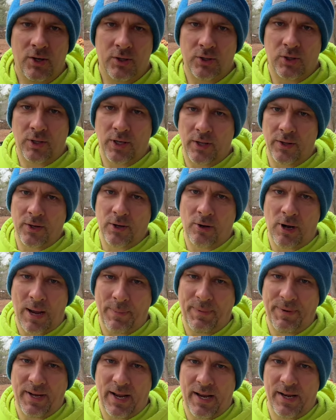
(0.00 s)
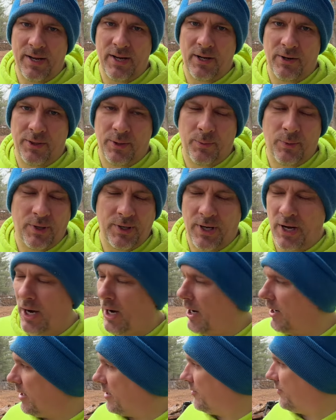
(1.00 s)
So another crappy day here in the wood
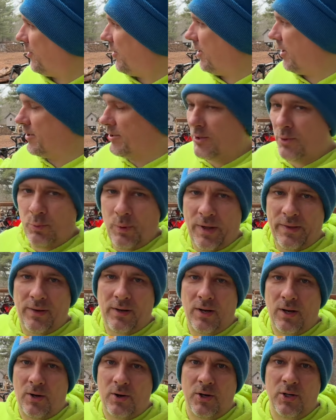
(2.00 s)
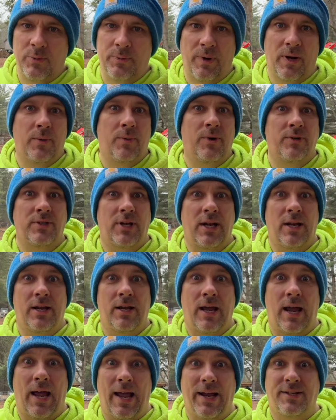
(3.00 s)
yard as far as the weather goes, but it was an
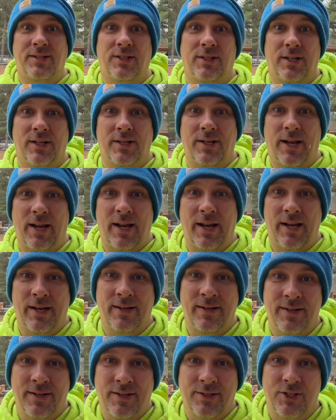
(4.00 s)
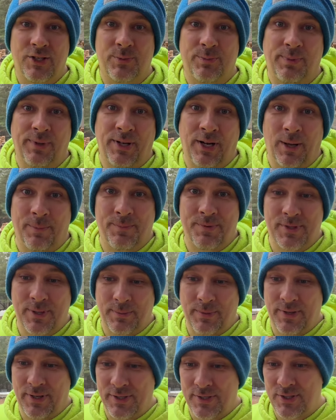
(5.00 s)
excellent day to split up some
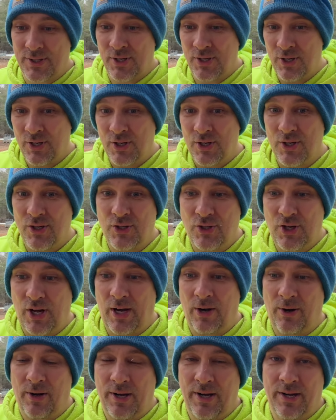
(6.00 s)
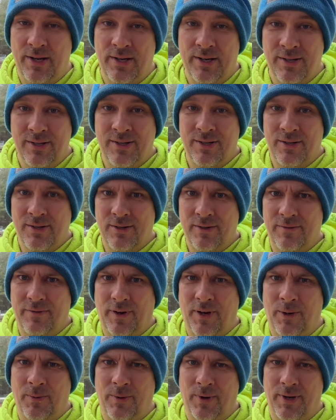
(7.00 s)
of this cherry
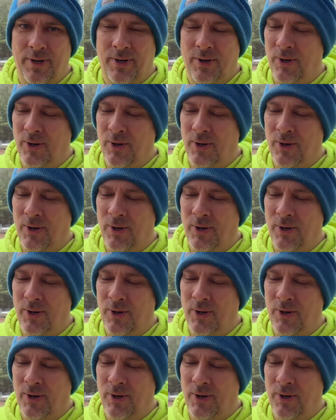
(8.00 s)
firewood.